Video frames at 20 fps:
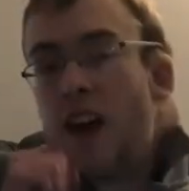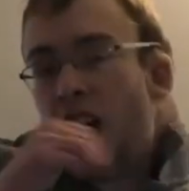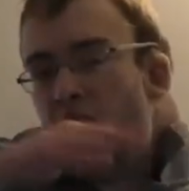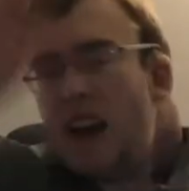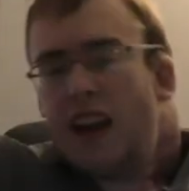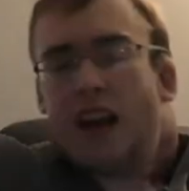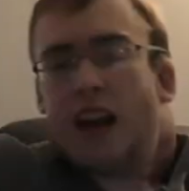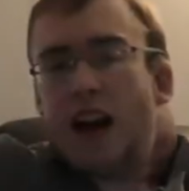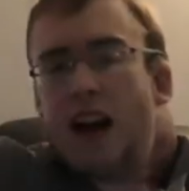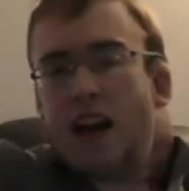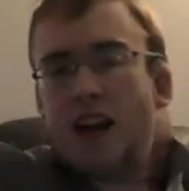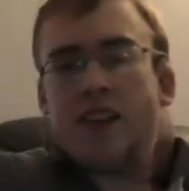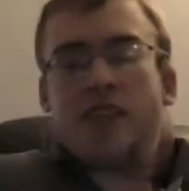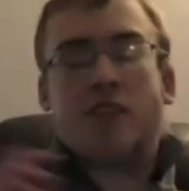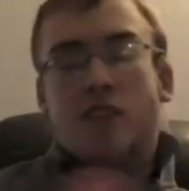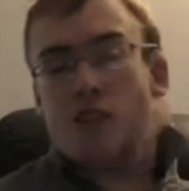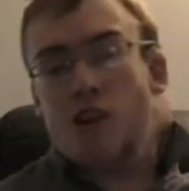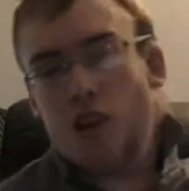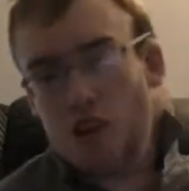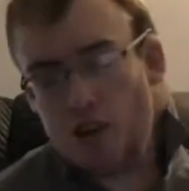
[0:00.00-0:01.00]
Hey guys,
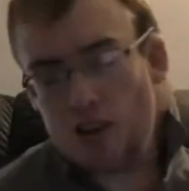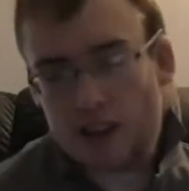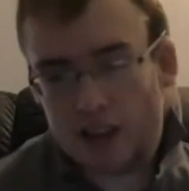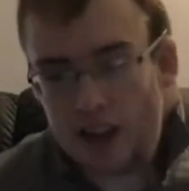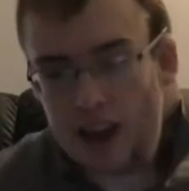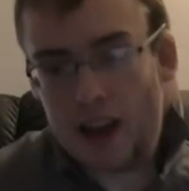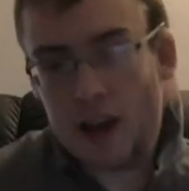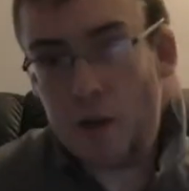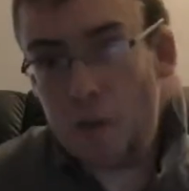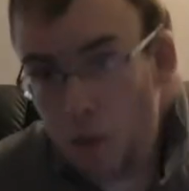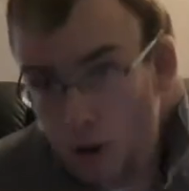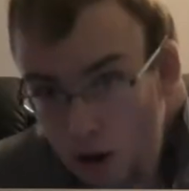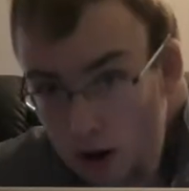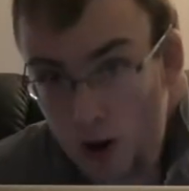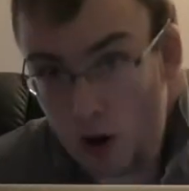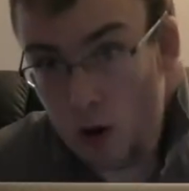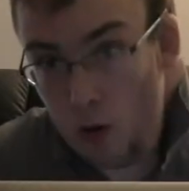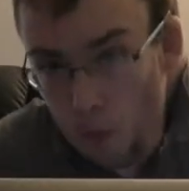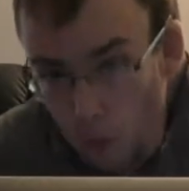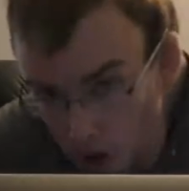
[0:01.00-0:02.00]

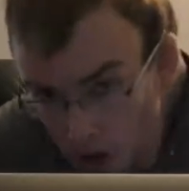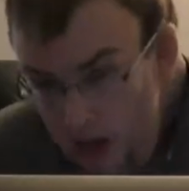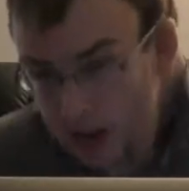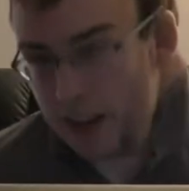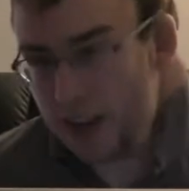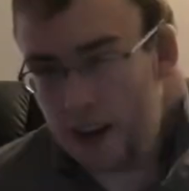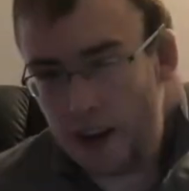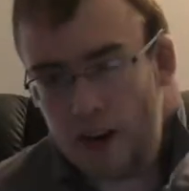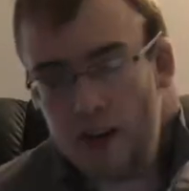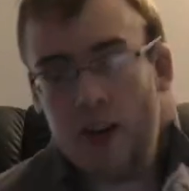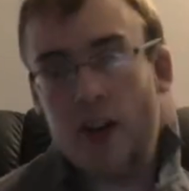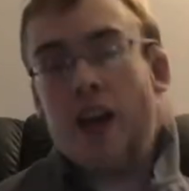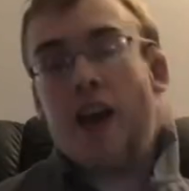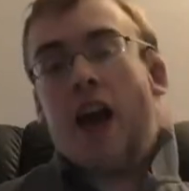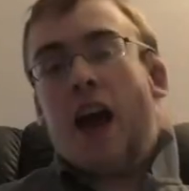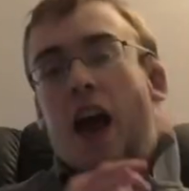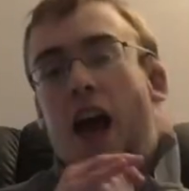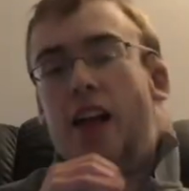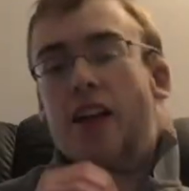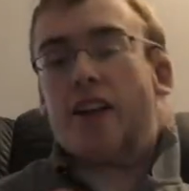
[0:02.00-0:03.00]
NerdKing101 here,
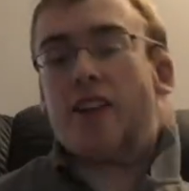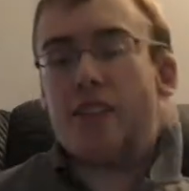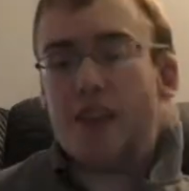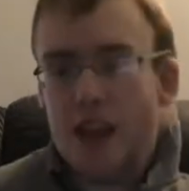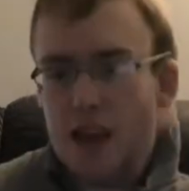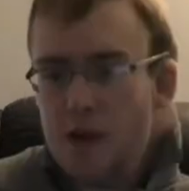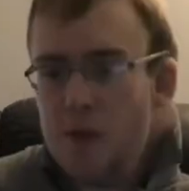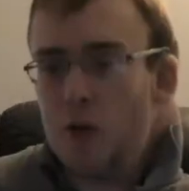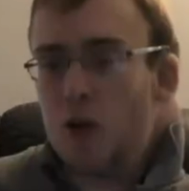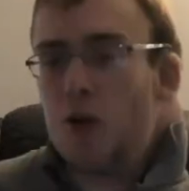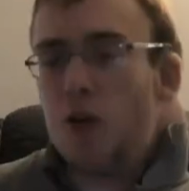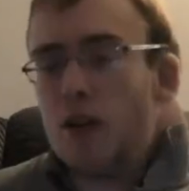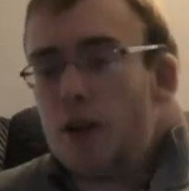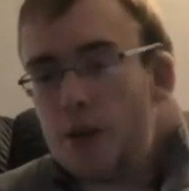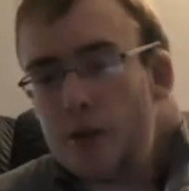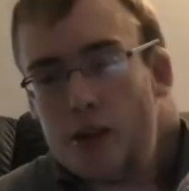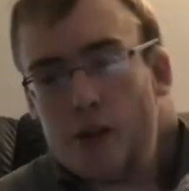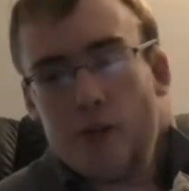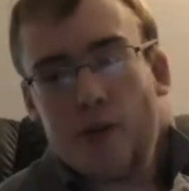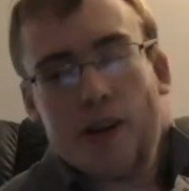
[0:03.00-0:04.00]
and today we're going to
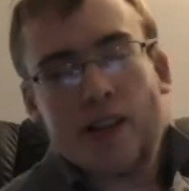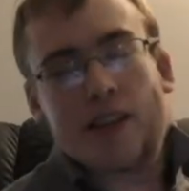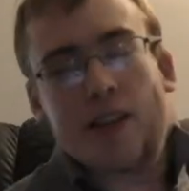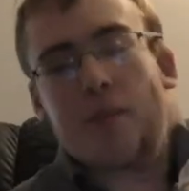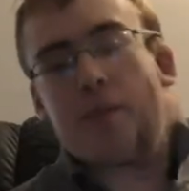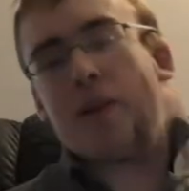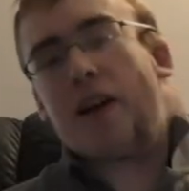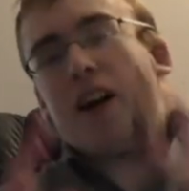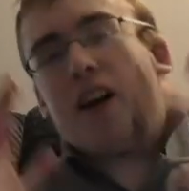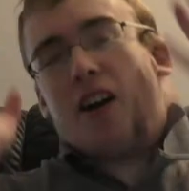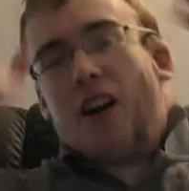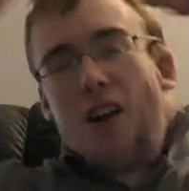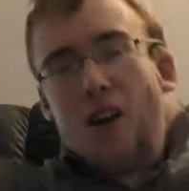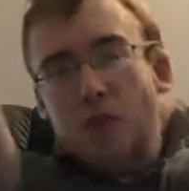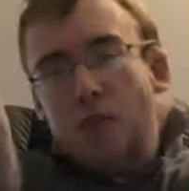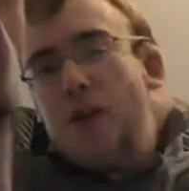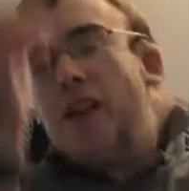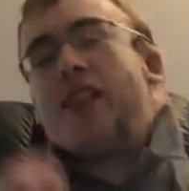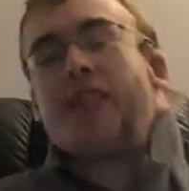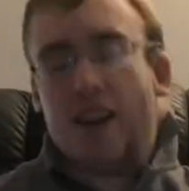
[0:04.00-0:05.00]
be doing something a
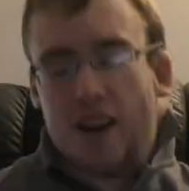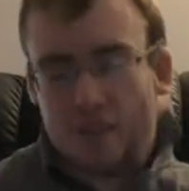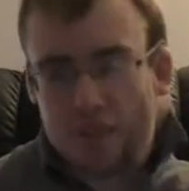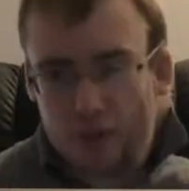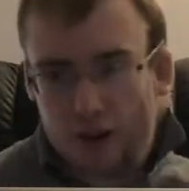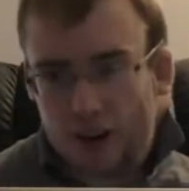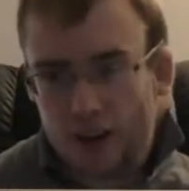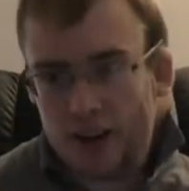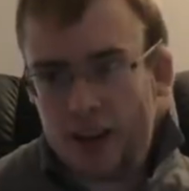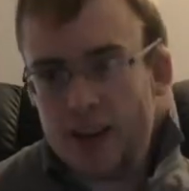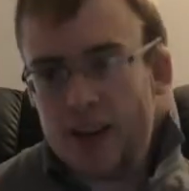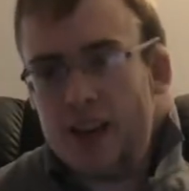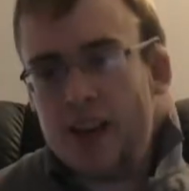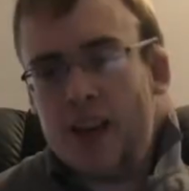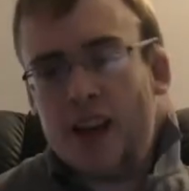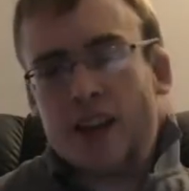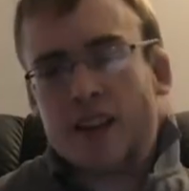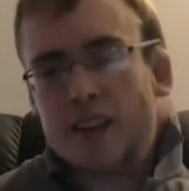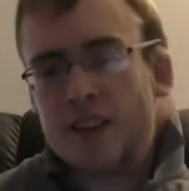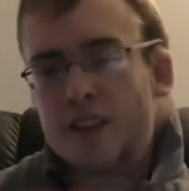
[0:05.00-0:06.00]
little bit different.
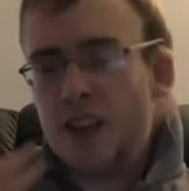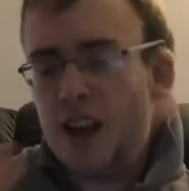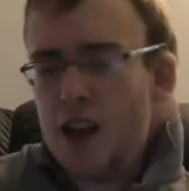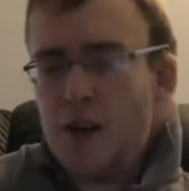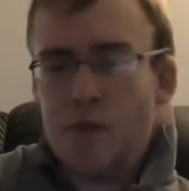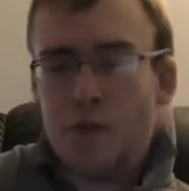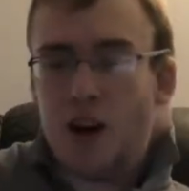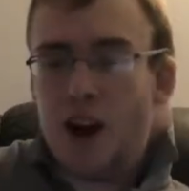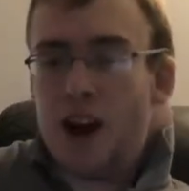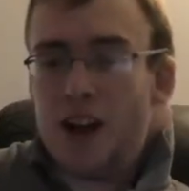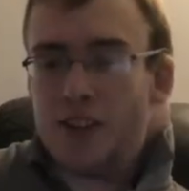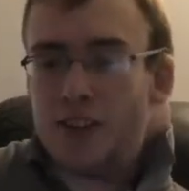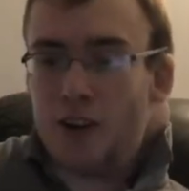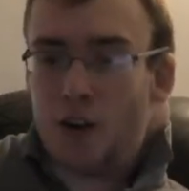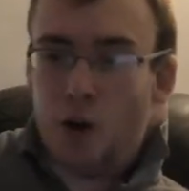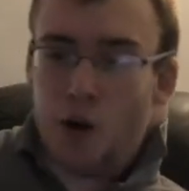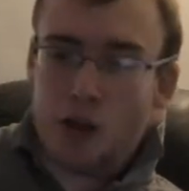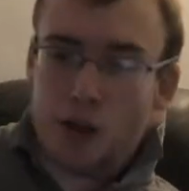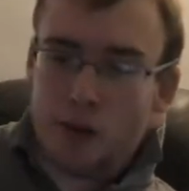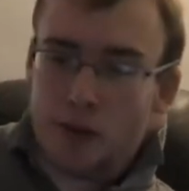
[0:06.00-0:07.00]
Today we're actually
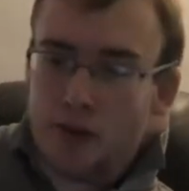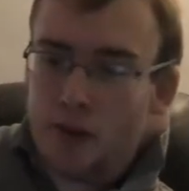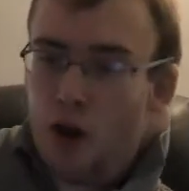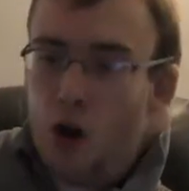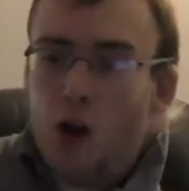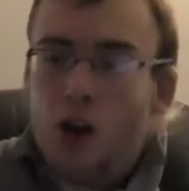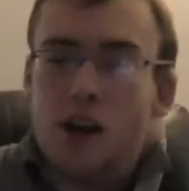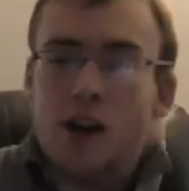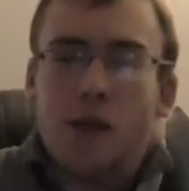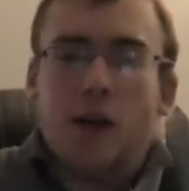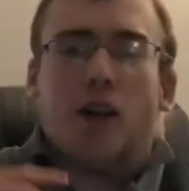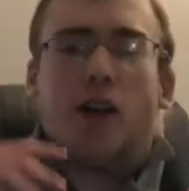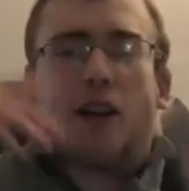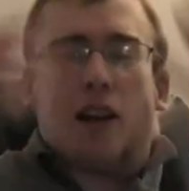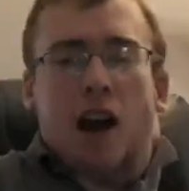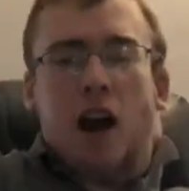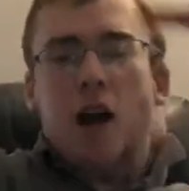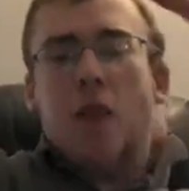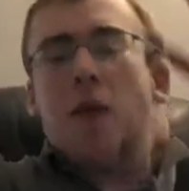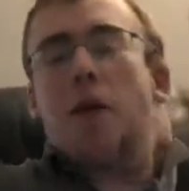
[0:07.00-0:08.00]
going to be talking about a
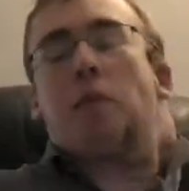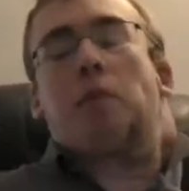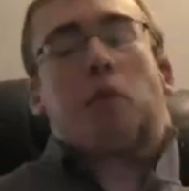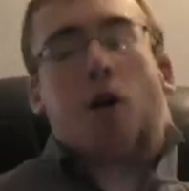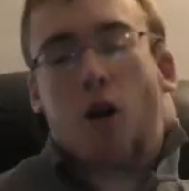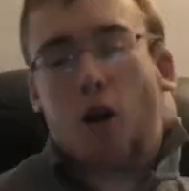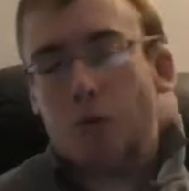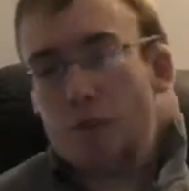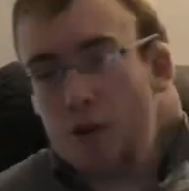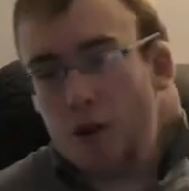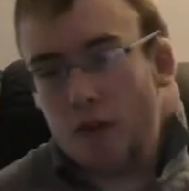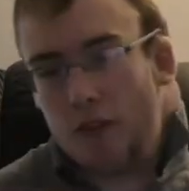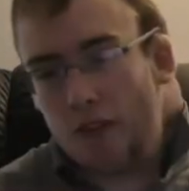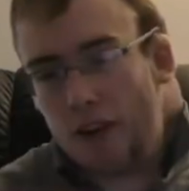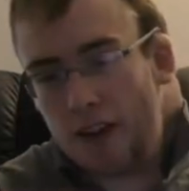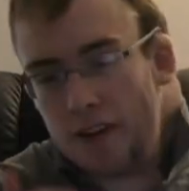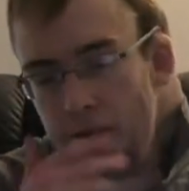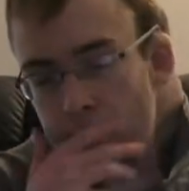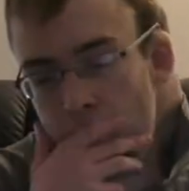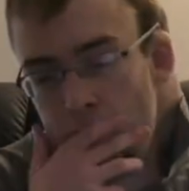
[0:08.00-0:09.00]
comic book
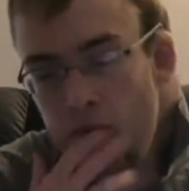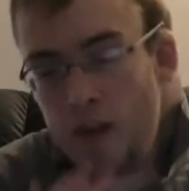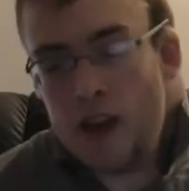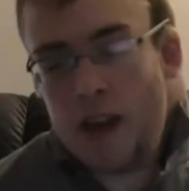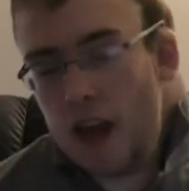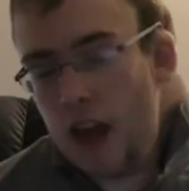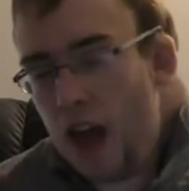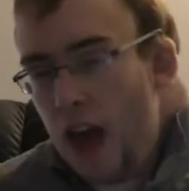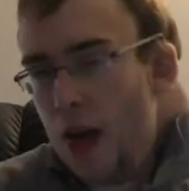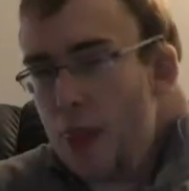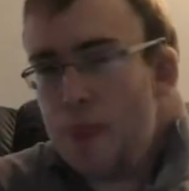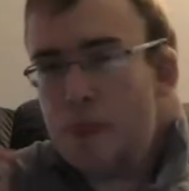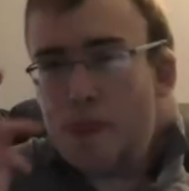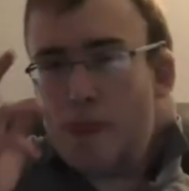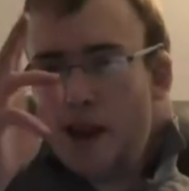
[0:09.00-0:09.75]
movie. As